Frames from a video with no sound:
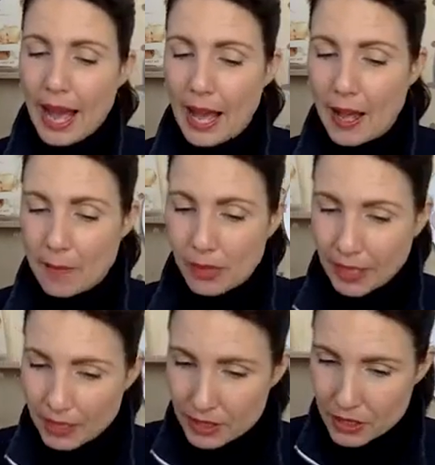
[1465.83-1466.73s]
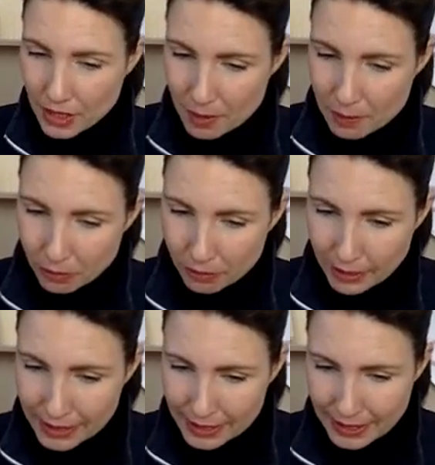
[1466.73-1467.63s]
And
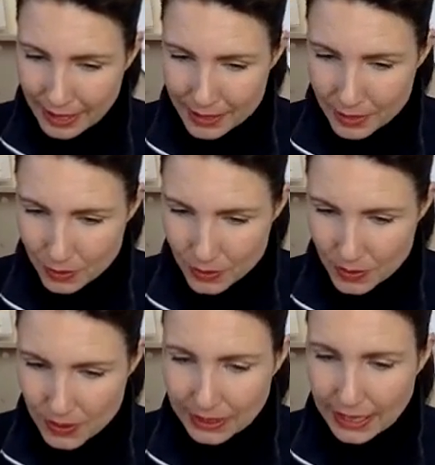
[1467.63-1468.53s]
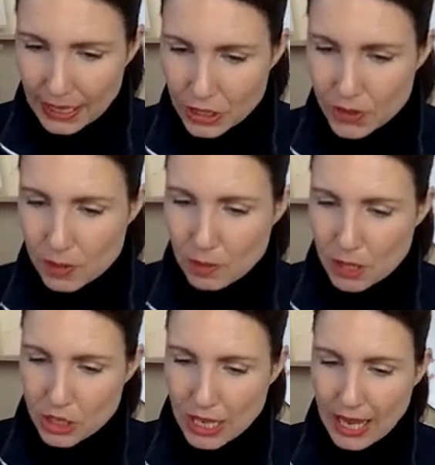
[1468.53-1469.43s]
Marie has also said, can you
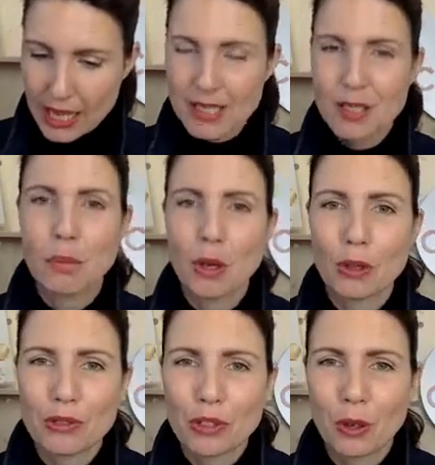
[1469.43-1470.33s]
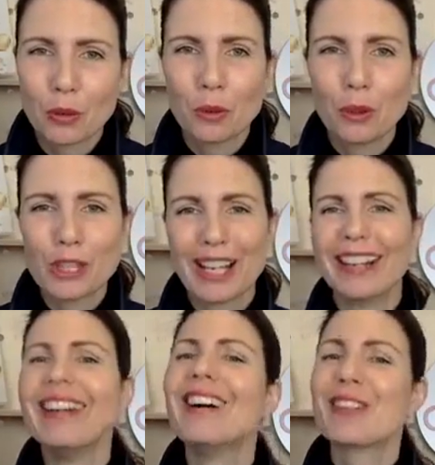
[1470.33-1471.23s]
submerge a hand in a bowl of cold water?
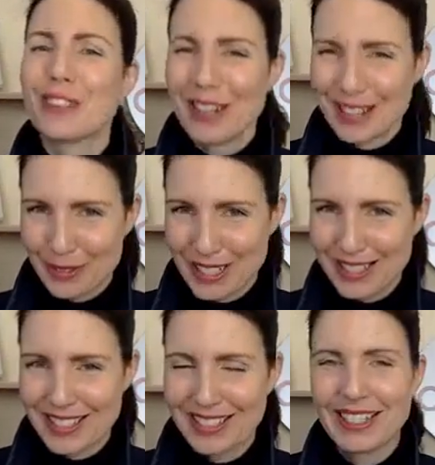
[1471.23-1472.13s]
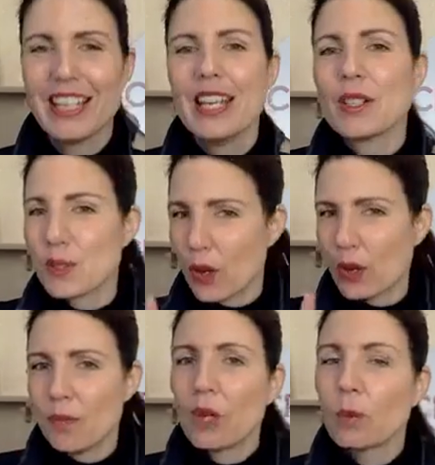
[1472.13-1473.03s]
Great question.
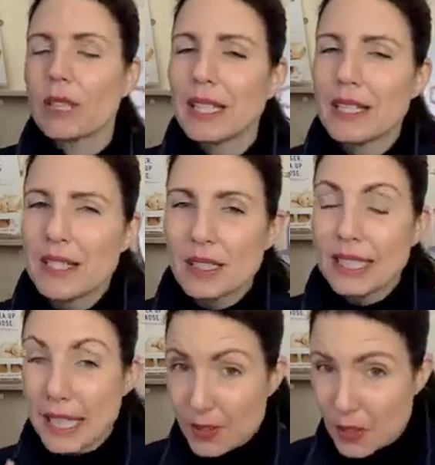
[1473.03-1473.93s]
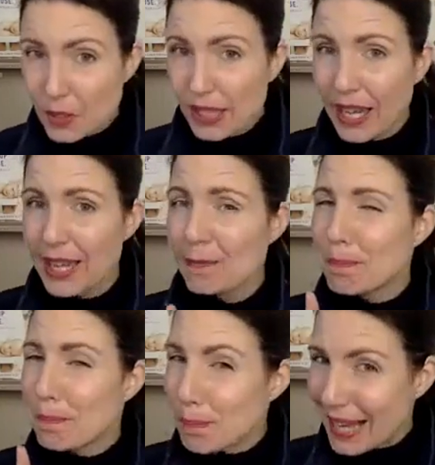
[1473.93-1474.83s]
So we need to, yes, you can,
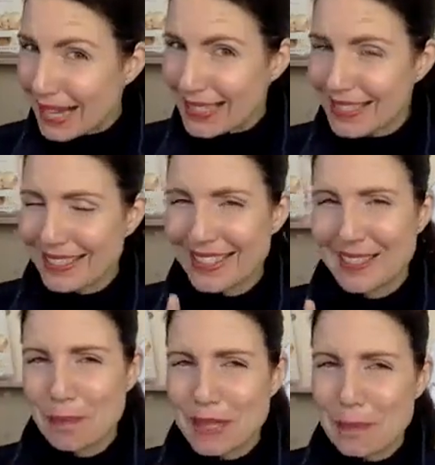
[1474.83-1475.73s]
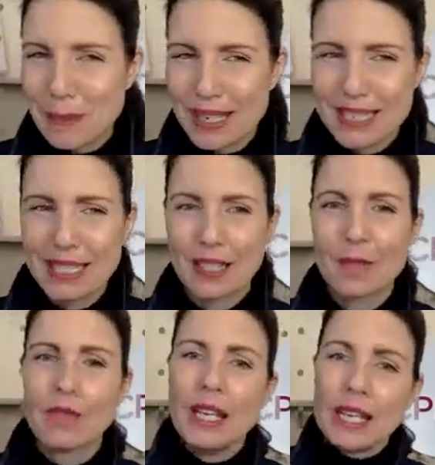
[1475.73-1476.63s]
but there's a big but here.
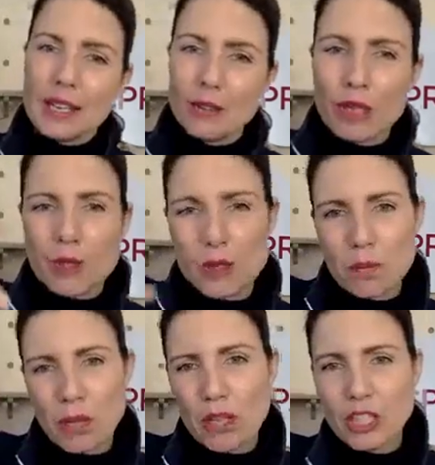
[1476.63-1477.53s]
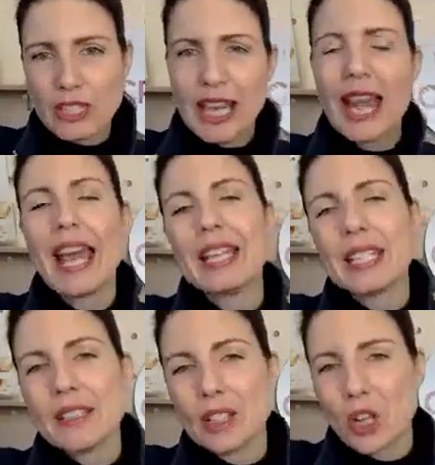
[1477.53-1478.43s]
If we're submerging the hand
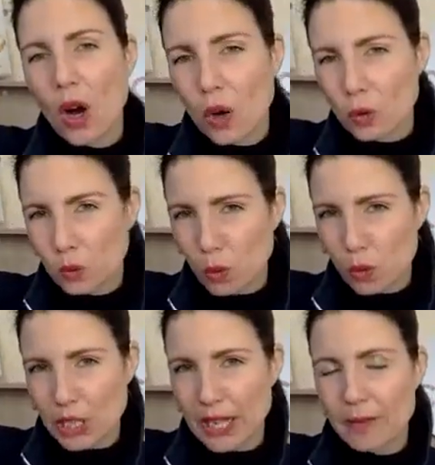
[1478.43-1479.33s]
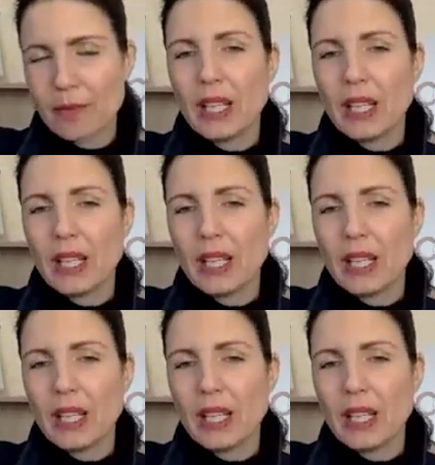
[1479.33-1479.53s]
in the cold water,